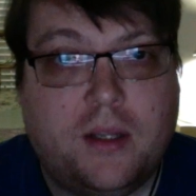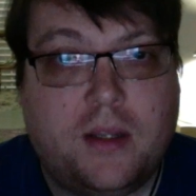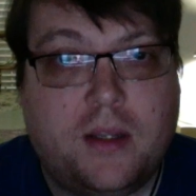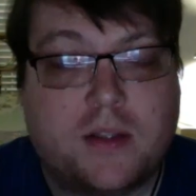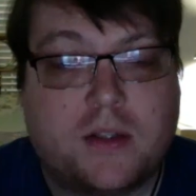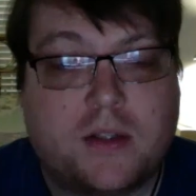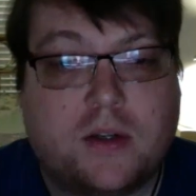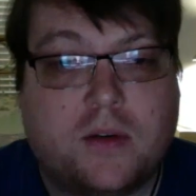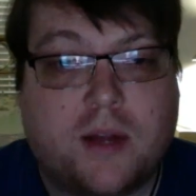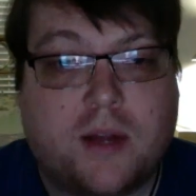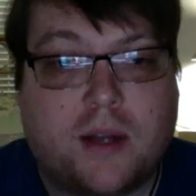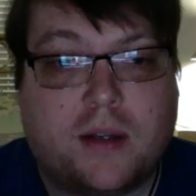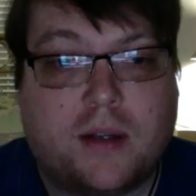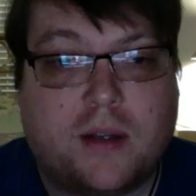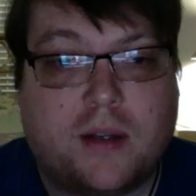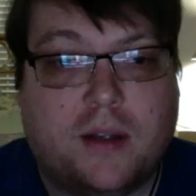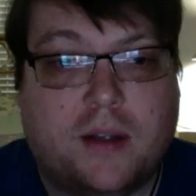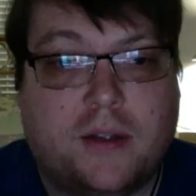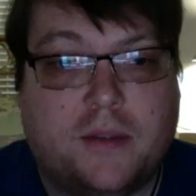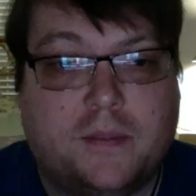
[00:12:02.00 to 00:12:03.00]
its correct
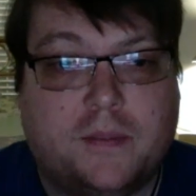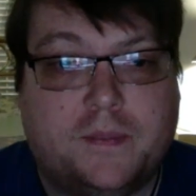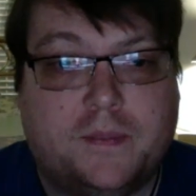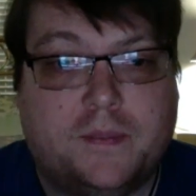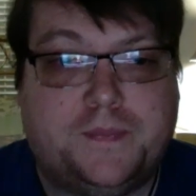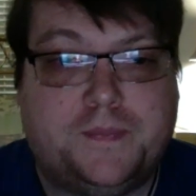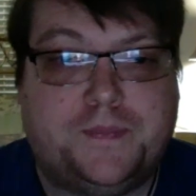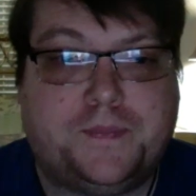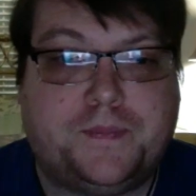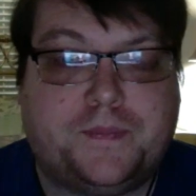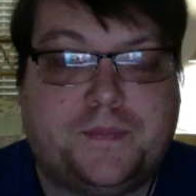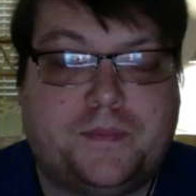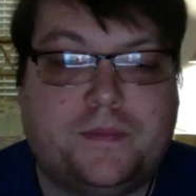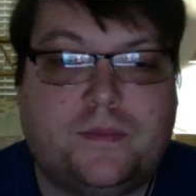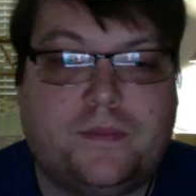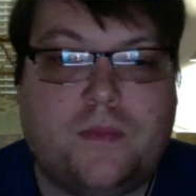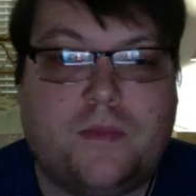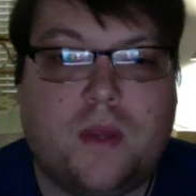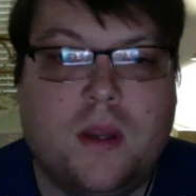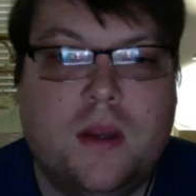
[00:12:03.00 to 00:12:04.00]
color.
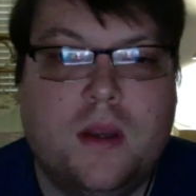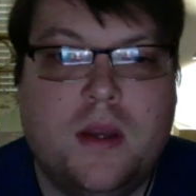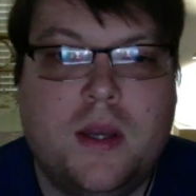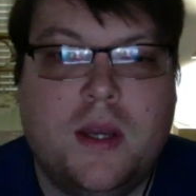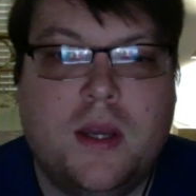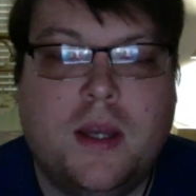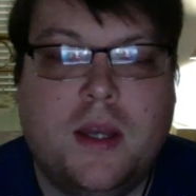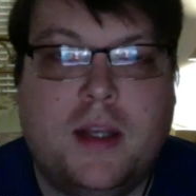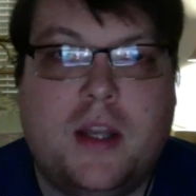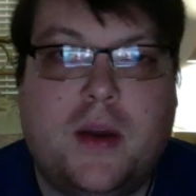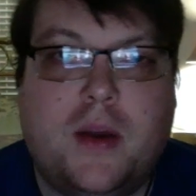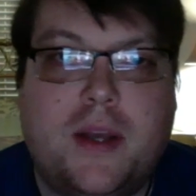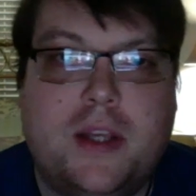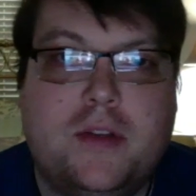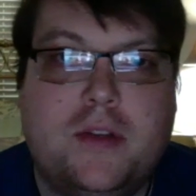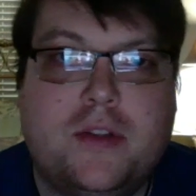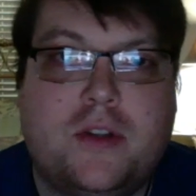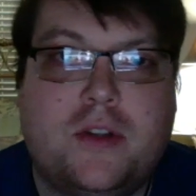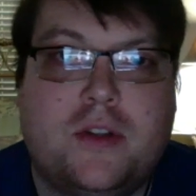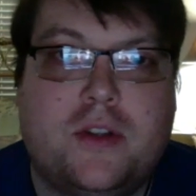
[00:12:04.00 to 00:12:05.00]
Now I
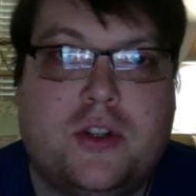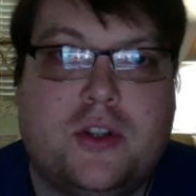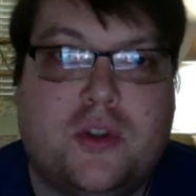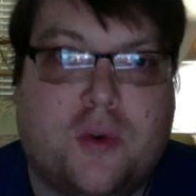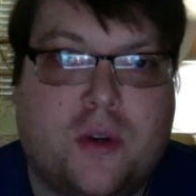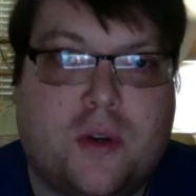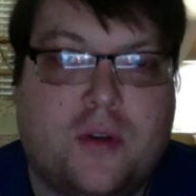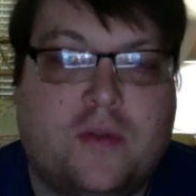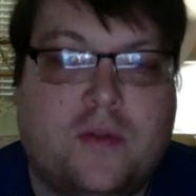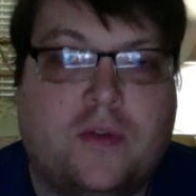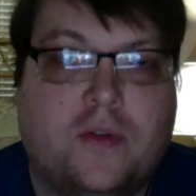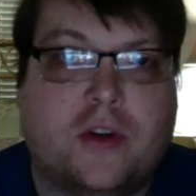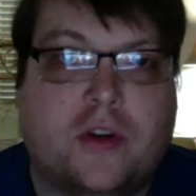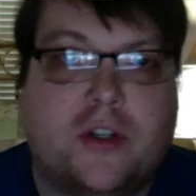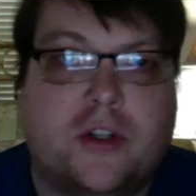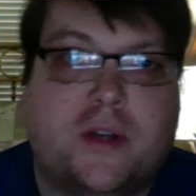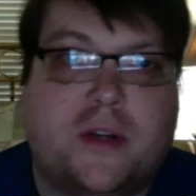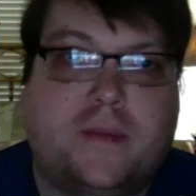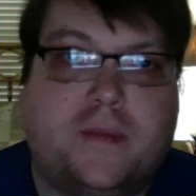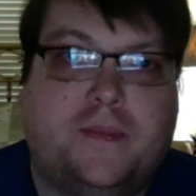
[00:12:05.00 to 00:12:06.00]
used the shortened
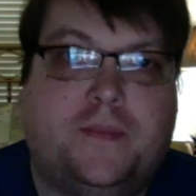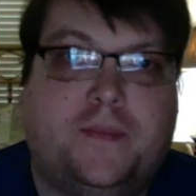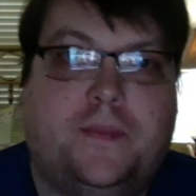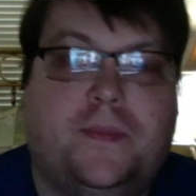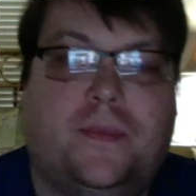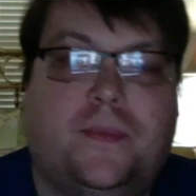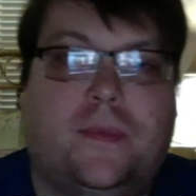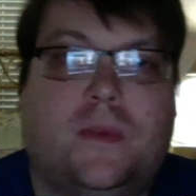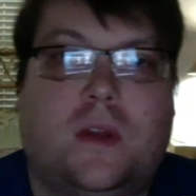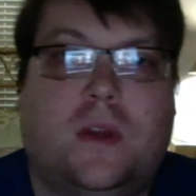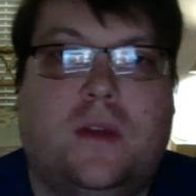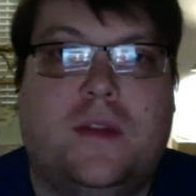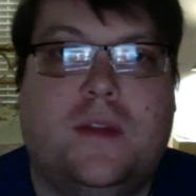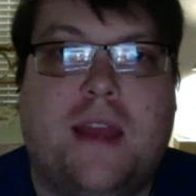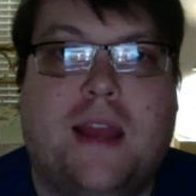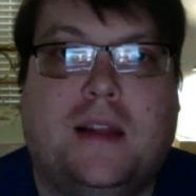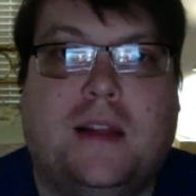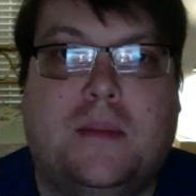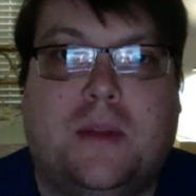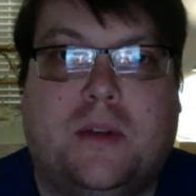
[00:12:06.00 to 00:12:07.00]
version of the
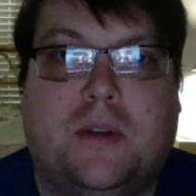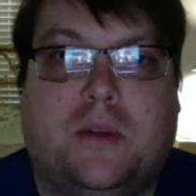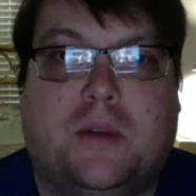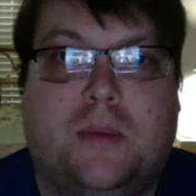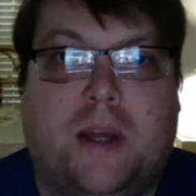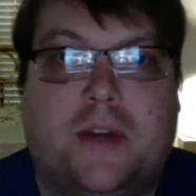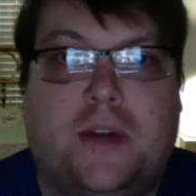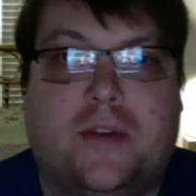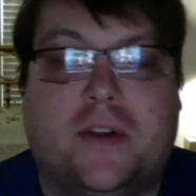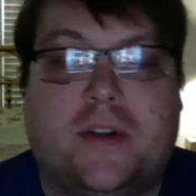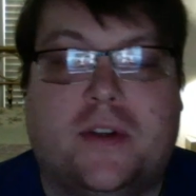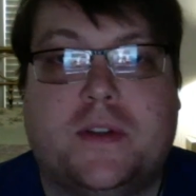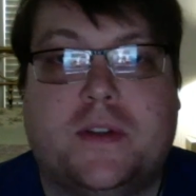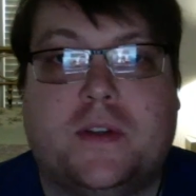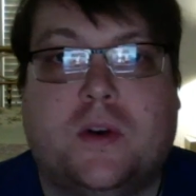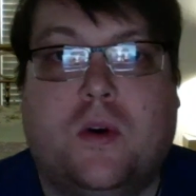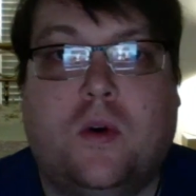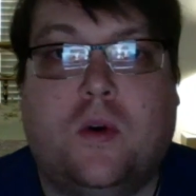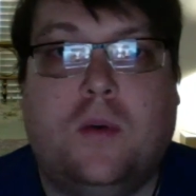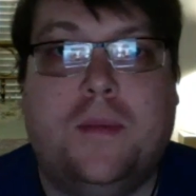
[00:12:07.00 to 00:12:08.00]
elemental mantras.
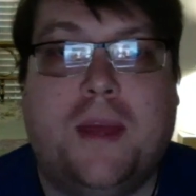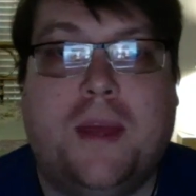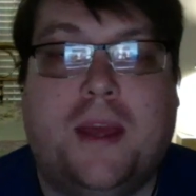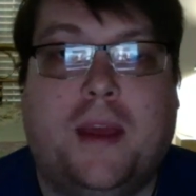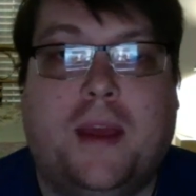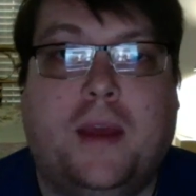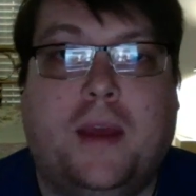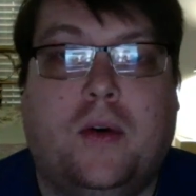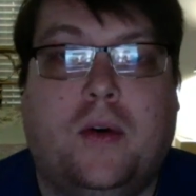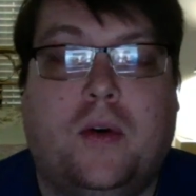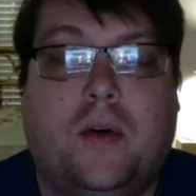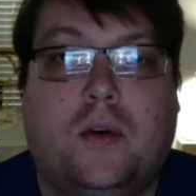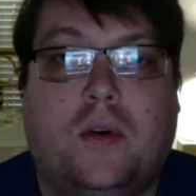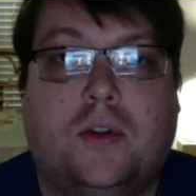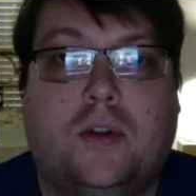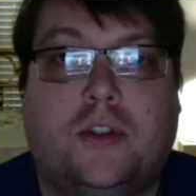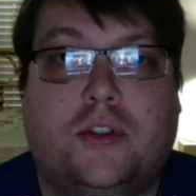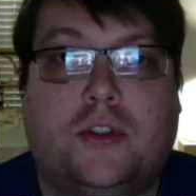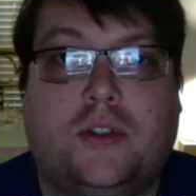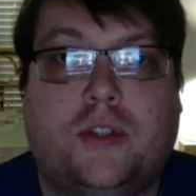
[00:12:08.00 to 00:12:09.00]
Om e ho
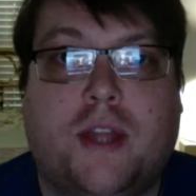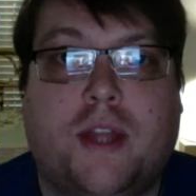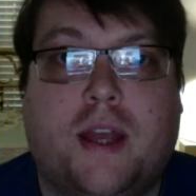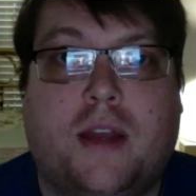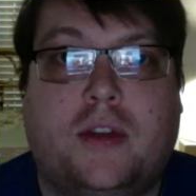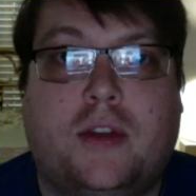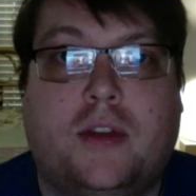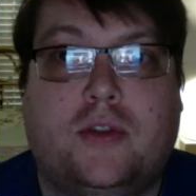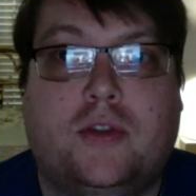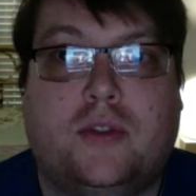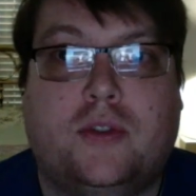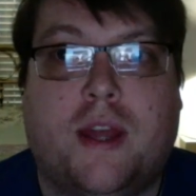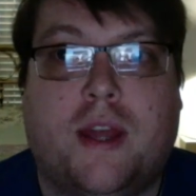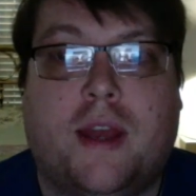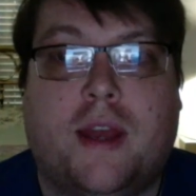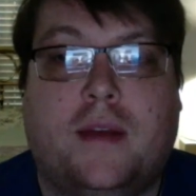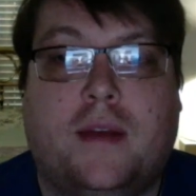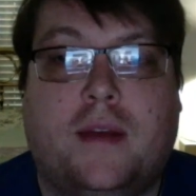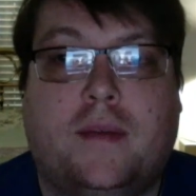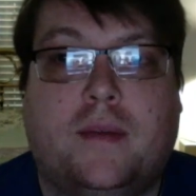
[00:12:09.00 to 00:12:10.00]
shuddhe shuddhe.